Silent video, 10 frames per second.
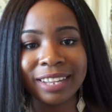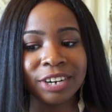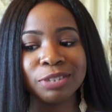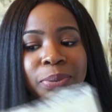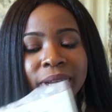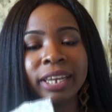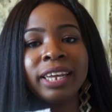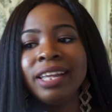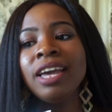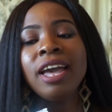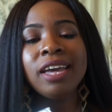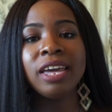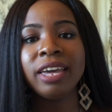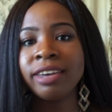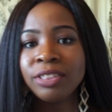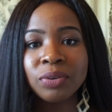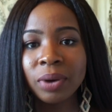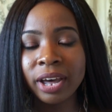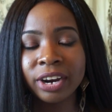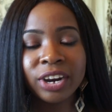I just put it in the
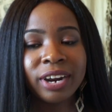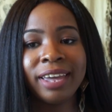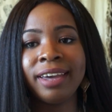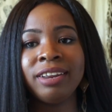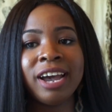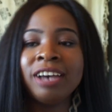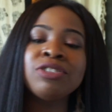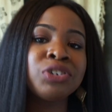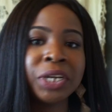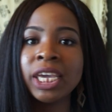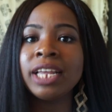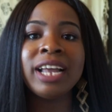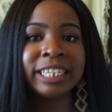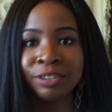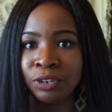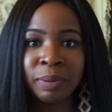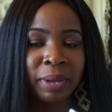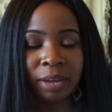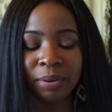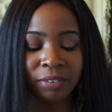water and I was drinking it as I was doing my
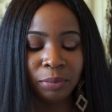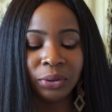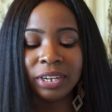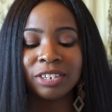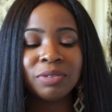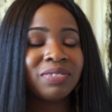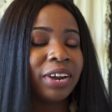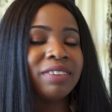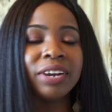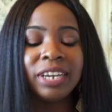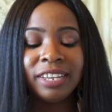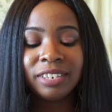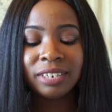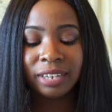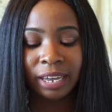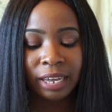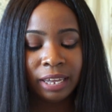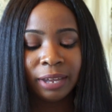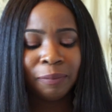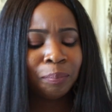makeup every morning. So it was very easy to
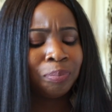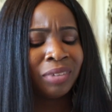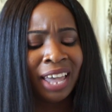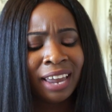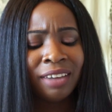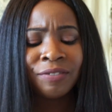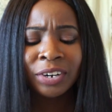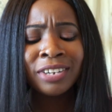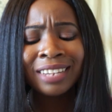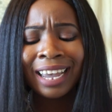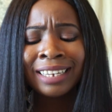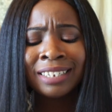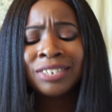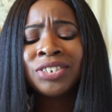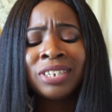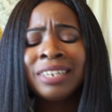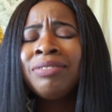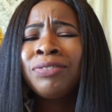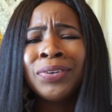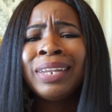take. And at first I
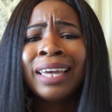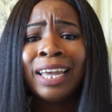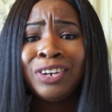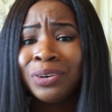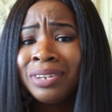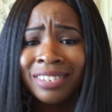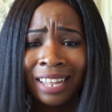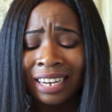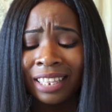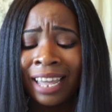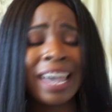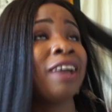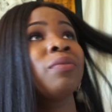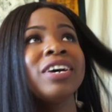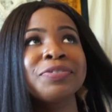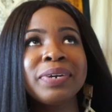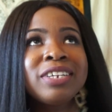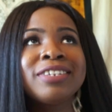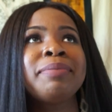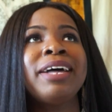didn't feel like I noticed any, like I was running
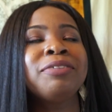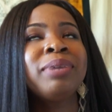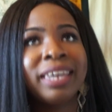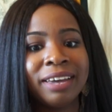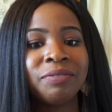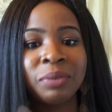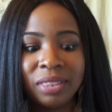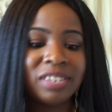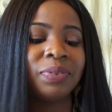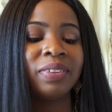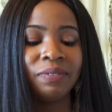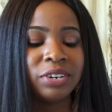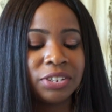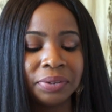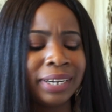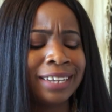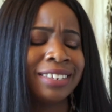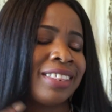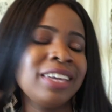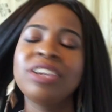to the bathroom again with this for the first 3 days.
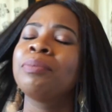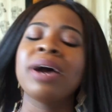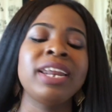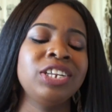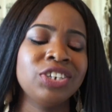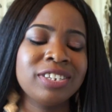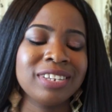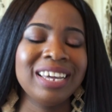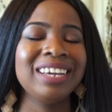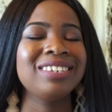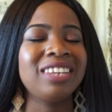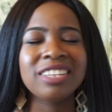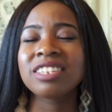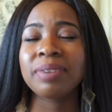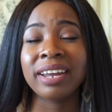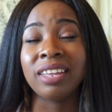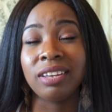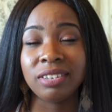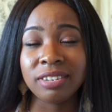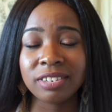I think your body just takes a while to get
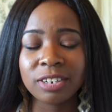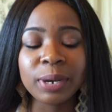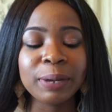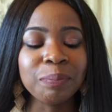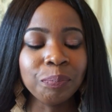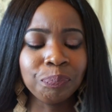used to it.